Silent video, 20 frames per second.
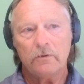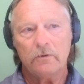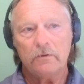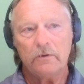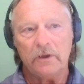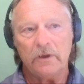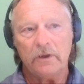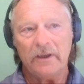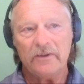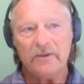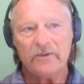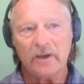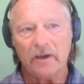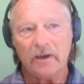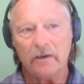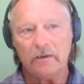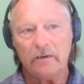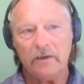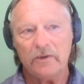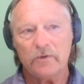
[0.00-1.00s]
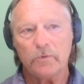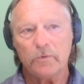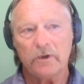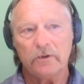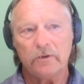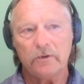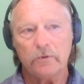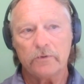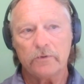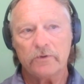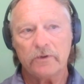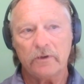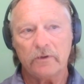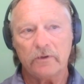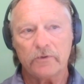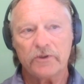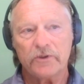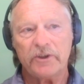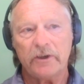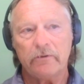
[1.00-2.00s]
he's one of those
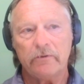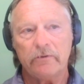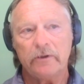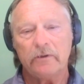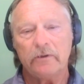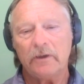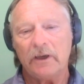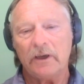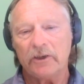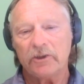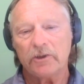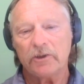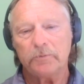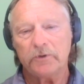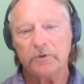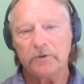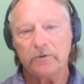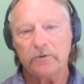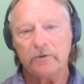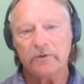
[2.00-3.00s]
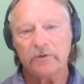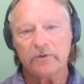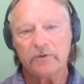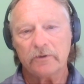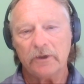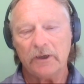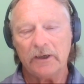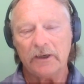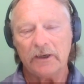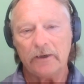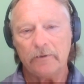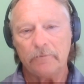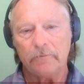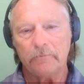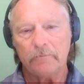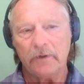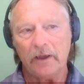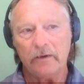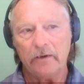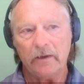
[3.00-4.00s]
serial entrepreneurs,
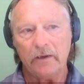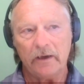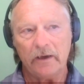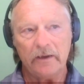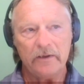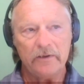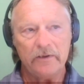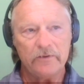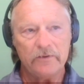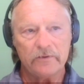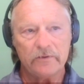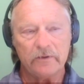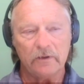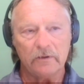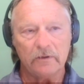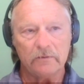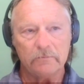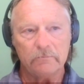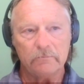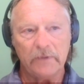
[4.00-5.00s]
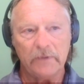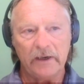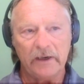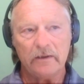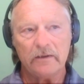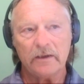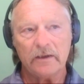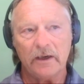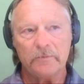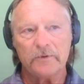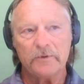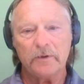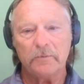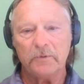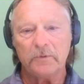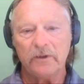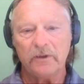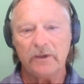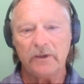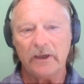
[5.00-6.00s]
and he's many times a
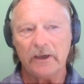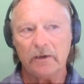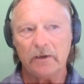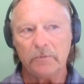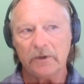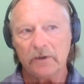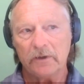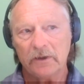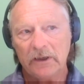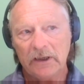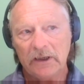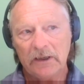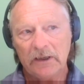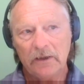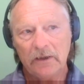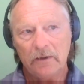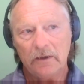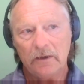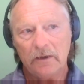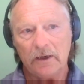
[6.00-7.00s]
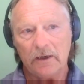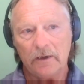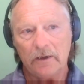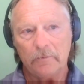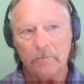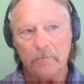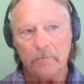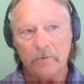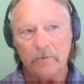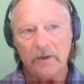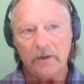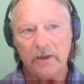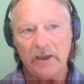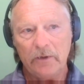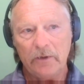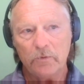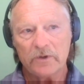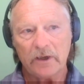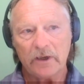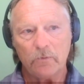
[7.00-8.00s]
millionaire. But
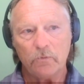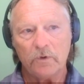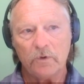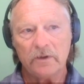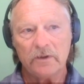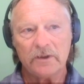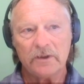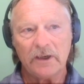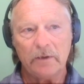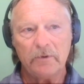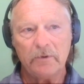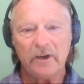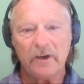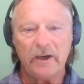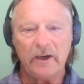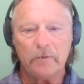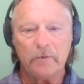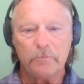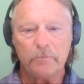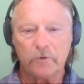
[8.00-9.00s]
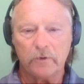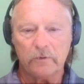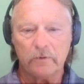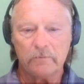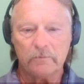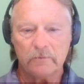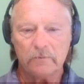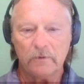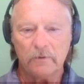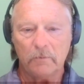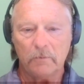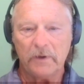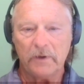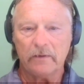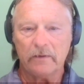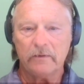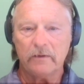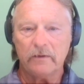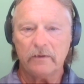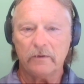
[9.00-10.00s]
he was at one time at an airport
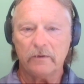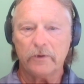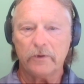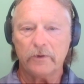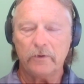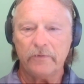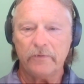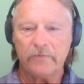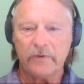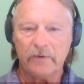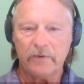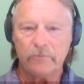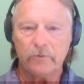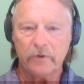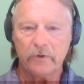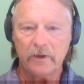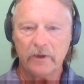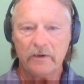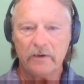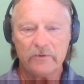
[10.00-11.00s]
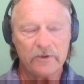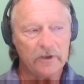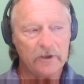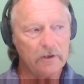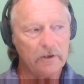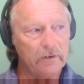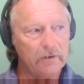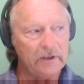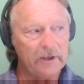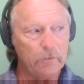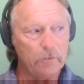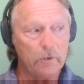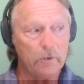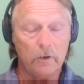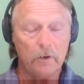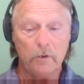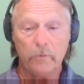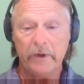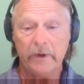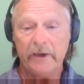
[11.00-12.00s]
about 35, 40 years ago, and they were
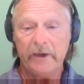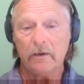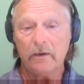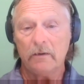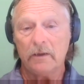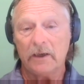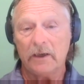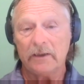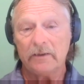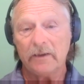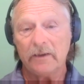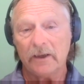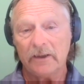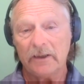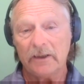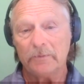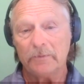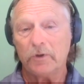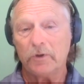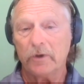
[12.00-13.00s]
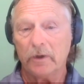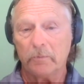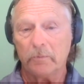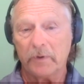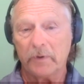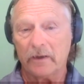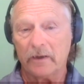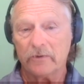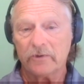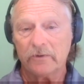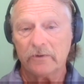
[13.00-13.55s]
all waiting in line to get their boarding pass.